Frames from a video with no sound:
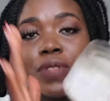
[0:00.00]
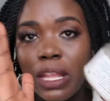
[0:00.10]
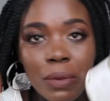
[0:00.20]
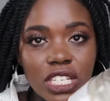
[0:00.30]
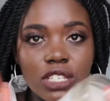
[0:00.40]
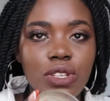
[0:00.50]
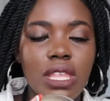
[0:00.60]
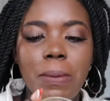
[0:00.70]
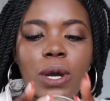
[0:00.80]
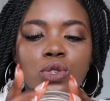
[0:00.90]
Let me just read
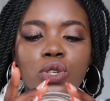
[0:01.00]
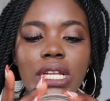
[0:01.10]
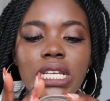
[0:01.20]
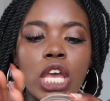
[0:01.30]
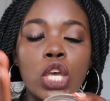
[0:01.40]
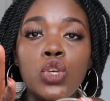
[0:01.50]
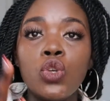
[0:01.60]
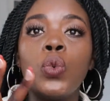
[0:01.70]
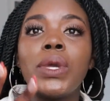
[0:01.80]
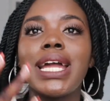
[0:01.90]
them out so that you
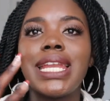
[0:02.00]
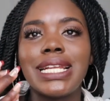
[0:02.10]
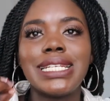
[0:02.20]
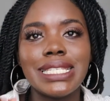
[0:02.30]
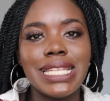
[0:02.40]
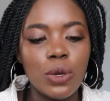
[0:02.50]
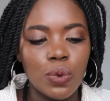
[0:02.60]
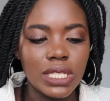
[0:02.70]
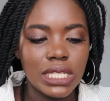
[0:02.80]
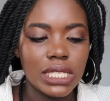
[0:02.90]
know we can understand
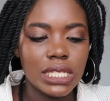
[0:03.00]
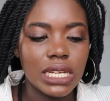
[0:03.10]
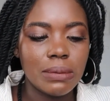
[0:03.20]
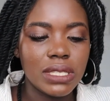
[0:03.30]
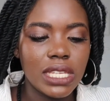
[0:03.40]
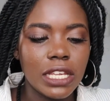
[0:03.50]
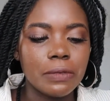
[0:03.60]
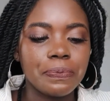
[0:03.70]
what it is that I'm saying.